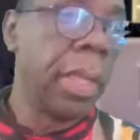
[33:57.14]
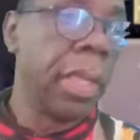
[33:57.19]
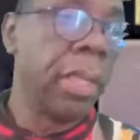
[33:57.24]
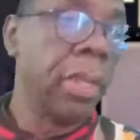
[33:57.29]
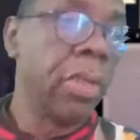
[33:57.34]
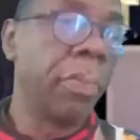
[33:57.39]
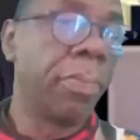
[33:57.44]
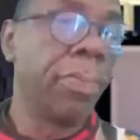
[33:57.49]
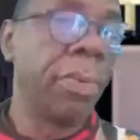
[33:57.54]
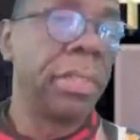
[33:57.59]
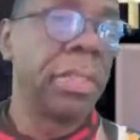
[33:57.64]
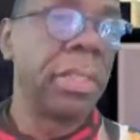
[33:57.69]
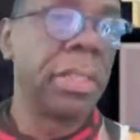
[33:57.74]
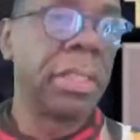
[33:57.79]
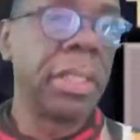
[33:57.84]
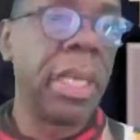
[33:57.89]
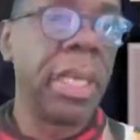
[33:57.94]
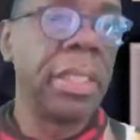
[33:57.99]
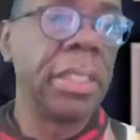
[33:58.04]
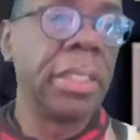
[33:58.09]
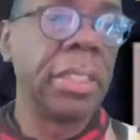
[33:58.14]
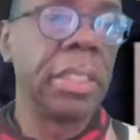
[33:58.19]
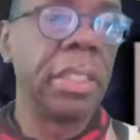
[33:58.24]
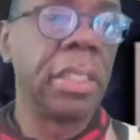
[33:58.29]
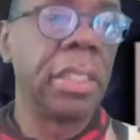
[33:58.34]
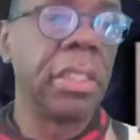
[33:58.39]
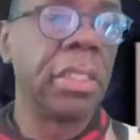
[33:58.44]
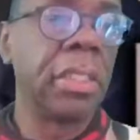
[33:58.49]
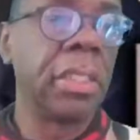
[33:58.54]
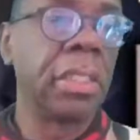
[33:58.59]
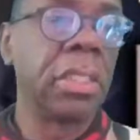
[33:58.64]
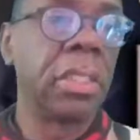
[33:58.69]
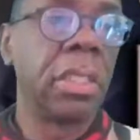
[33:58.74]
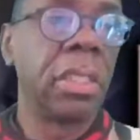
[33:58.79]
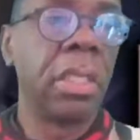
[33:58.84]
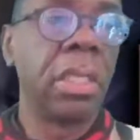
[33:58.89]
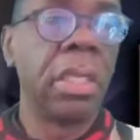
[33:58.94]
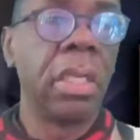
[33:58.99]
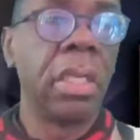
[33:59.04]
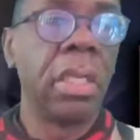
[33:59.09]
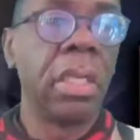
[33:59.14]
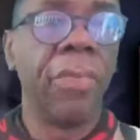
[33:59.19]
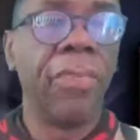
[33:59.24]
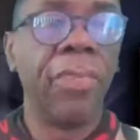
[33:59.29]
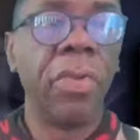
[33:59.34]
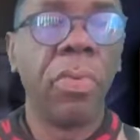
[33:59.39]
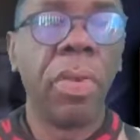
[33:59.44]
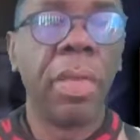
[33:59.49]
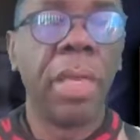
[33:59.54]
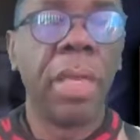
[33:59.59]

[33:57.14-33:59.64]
in your presentations. If you